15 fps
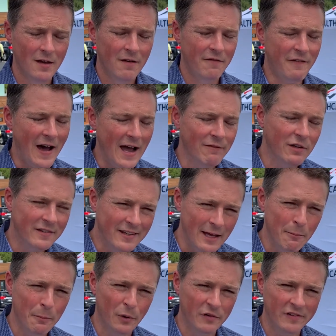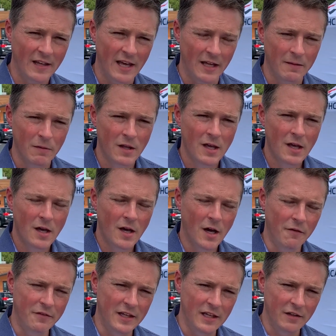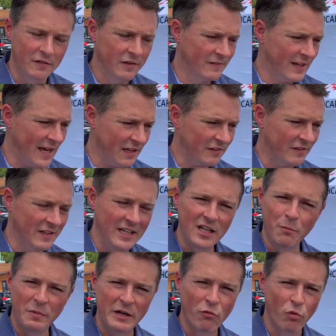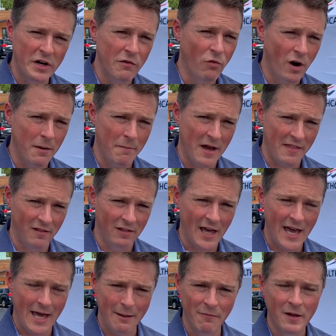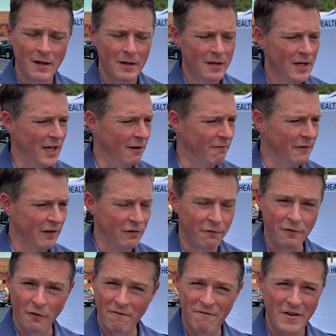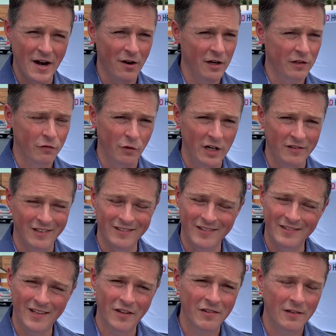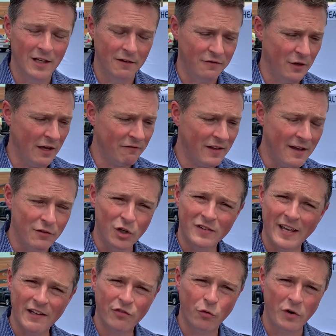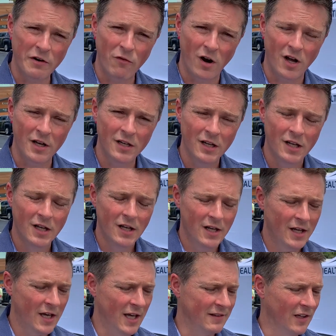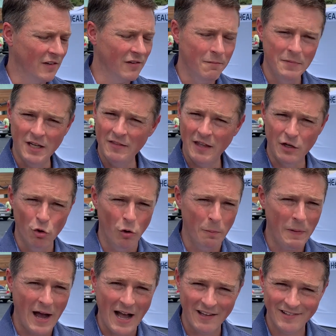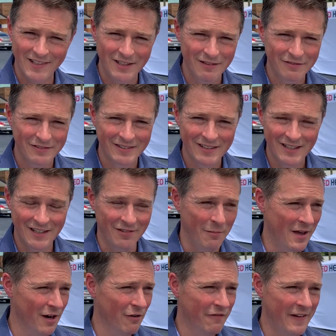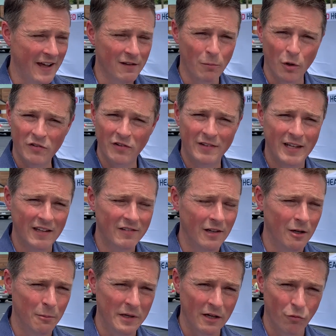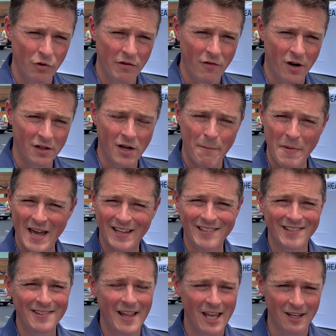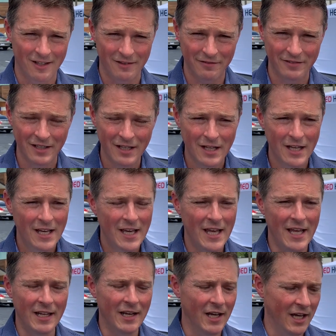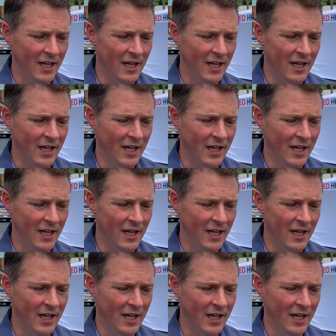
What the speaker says: 5 to 10% of these tests need to be rerun by the lab, and it's for various reasons. If you have to have your test rerun, it doesn't mean that you were positive. As a matter of fact, most of the tests that are being rerun come back as negative. It's